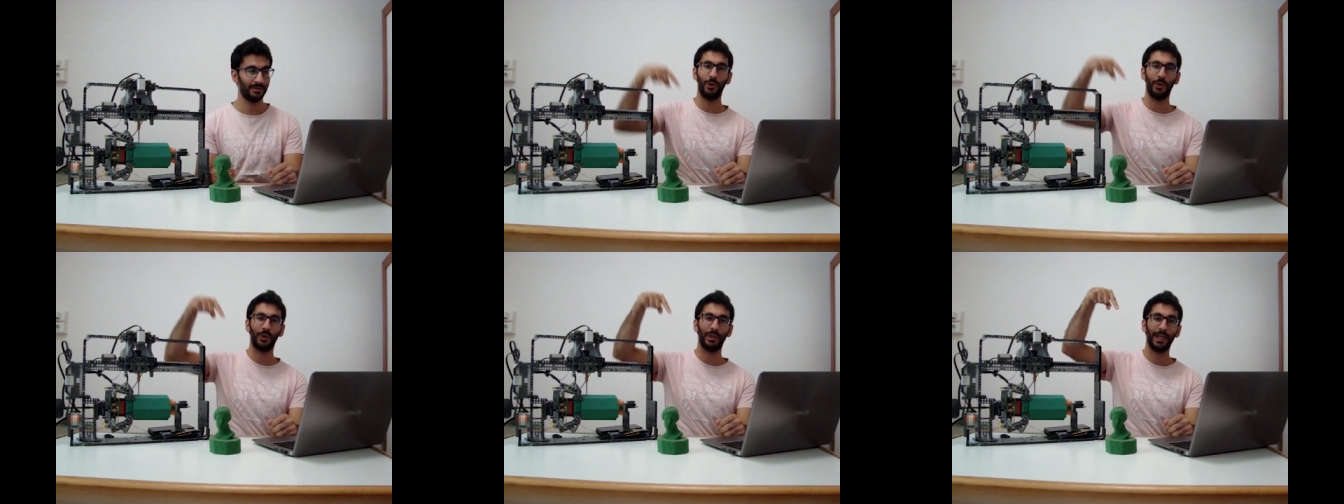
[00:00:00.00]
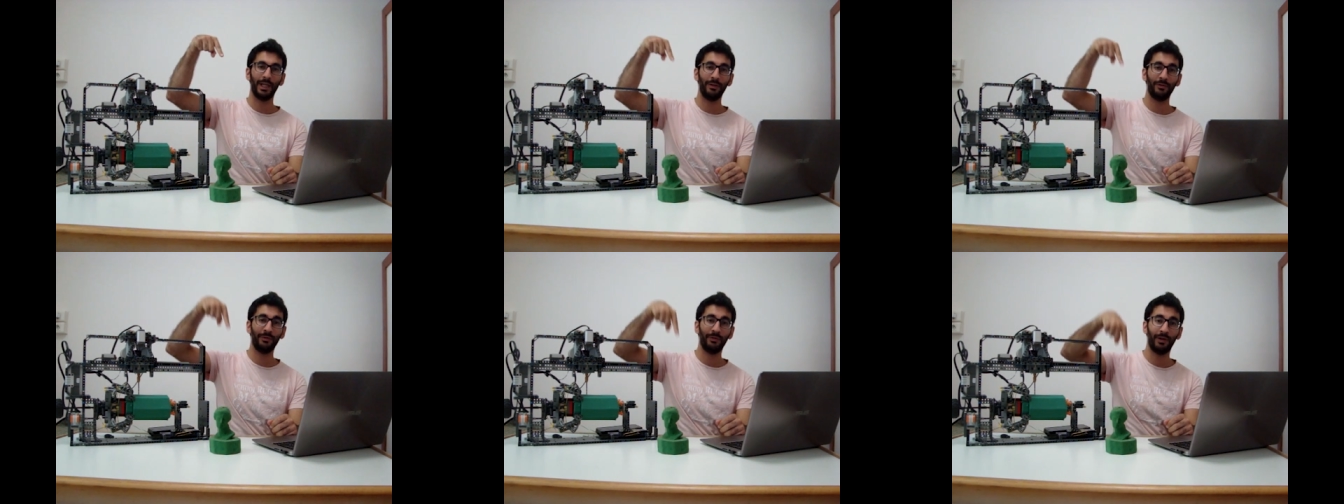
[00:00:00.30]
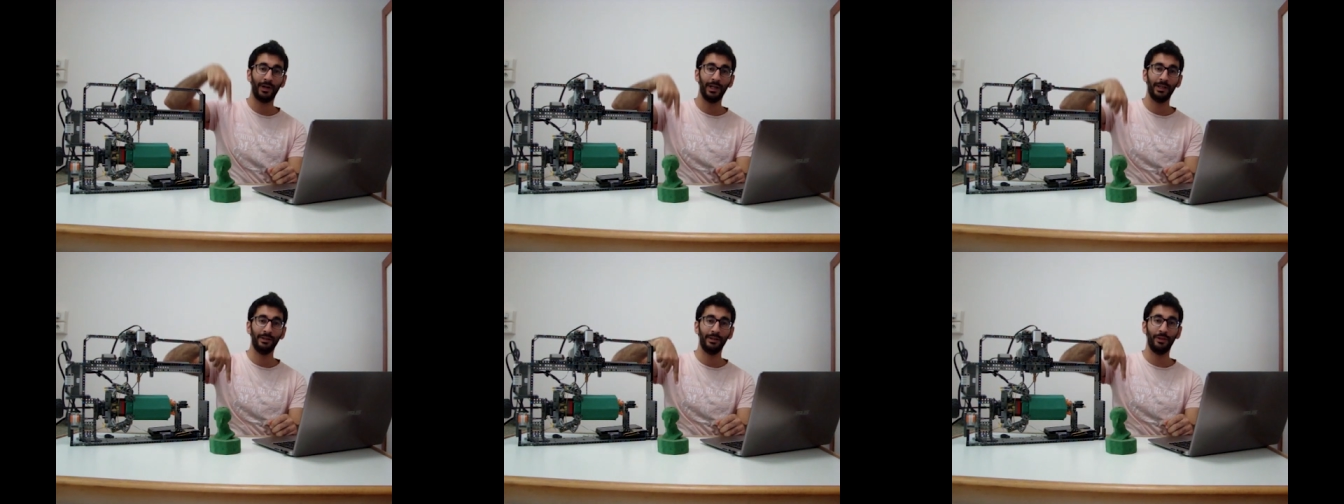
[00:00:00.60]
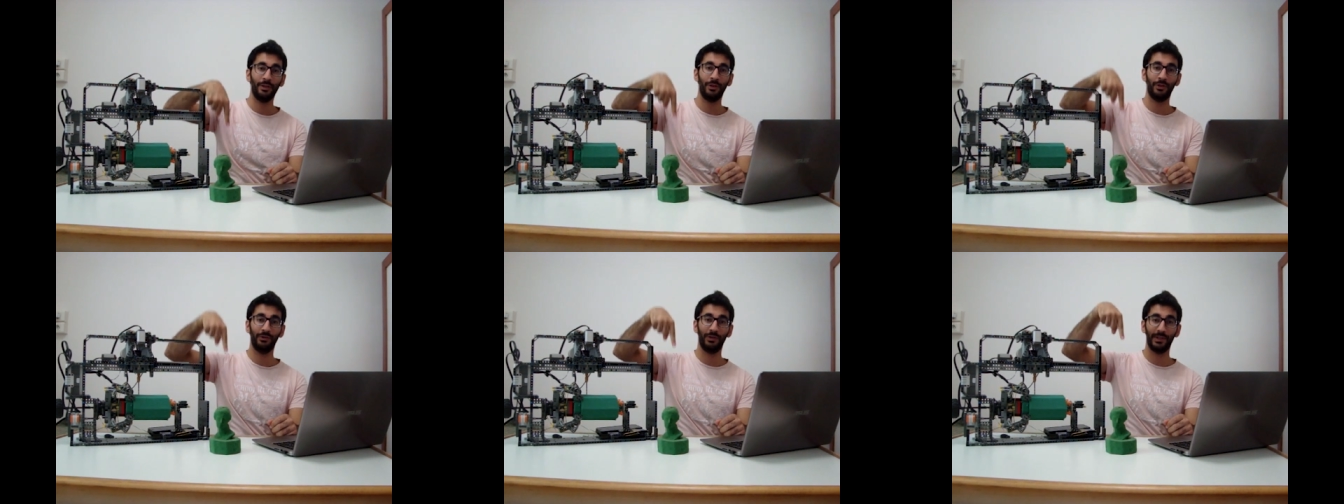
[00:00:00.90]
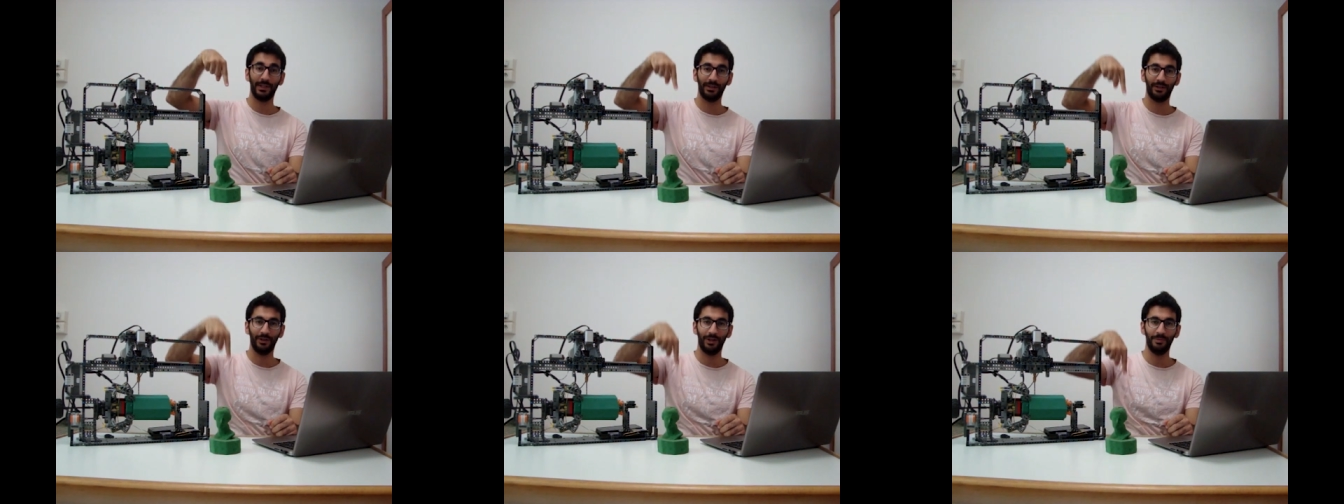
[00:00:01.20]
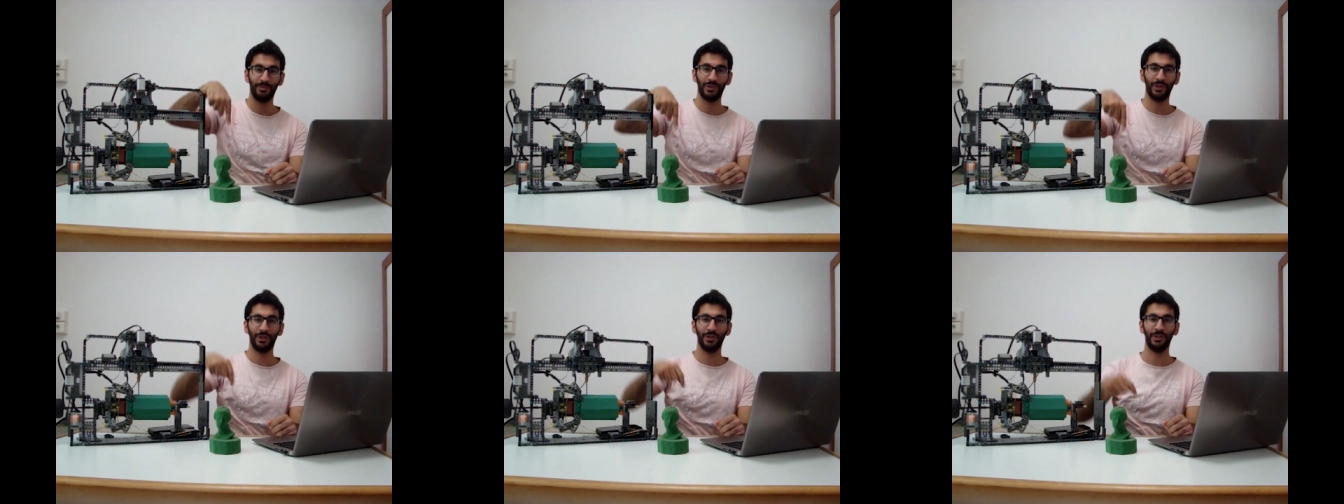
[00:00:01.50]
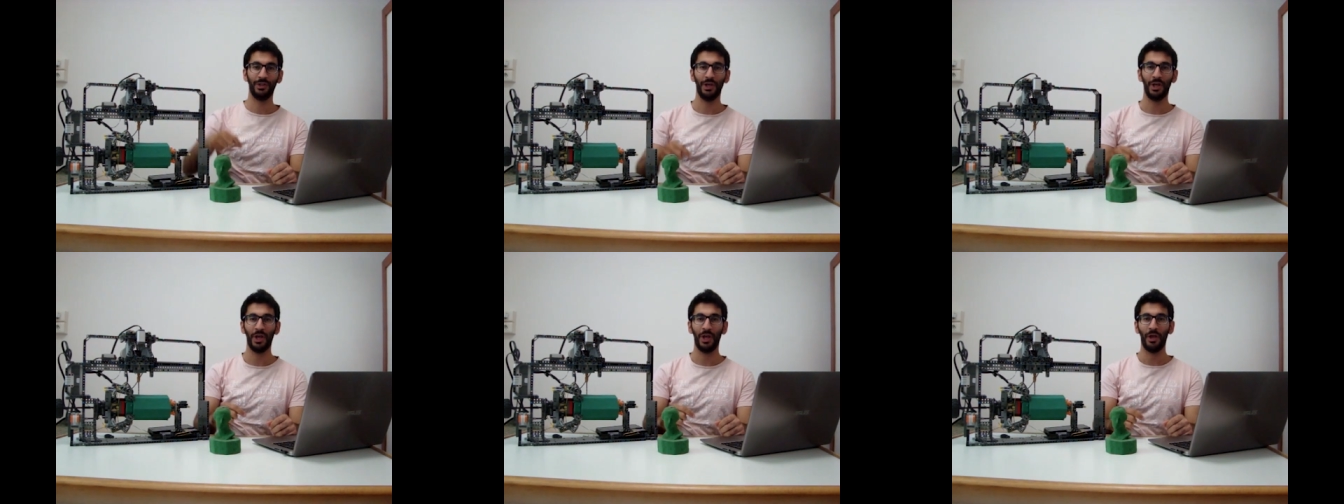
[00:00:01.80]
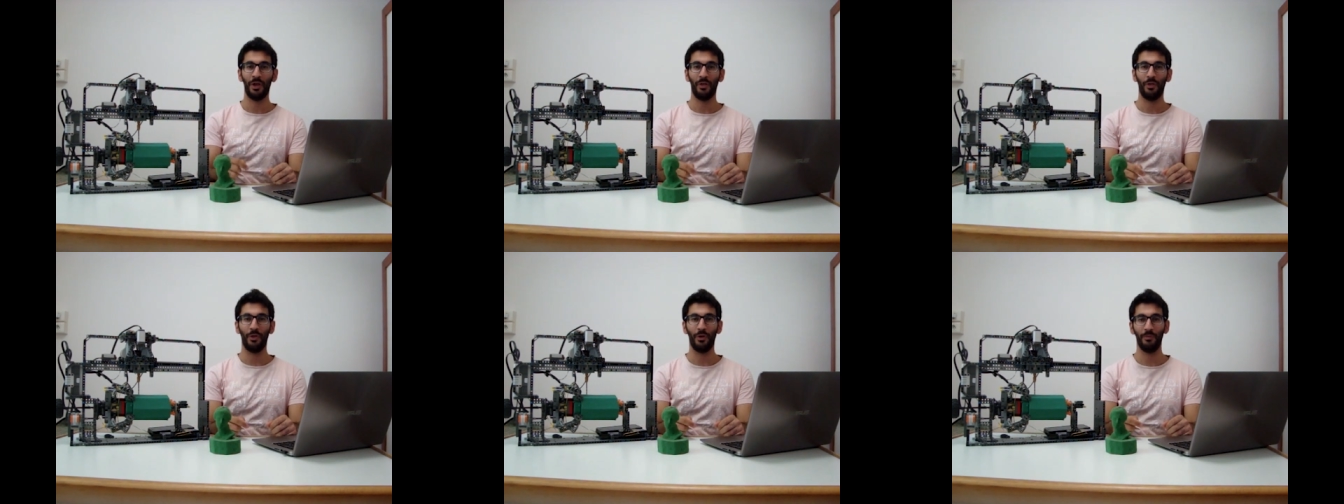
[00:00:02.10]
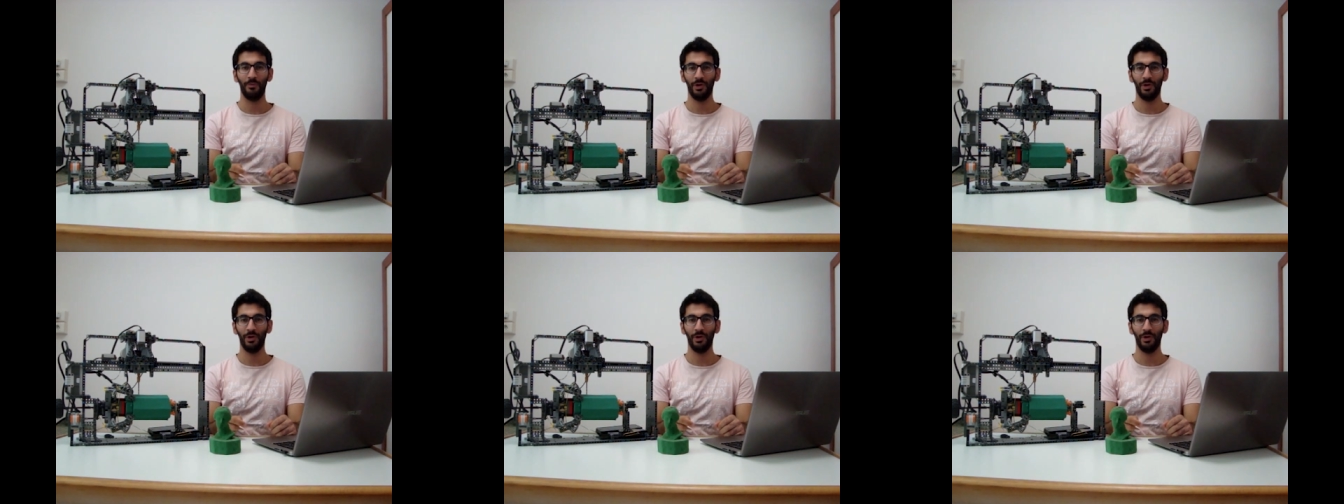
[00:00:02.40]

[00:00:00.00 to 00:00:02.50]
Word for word: you can find in the description the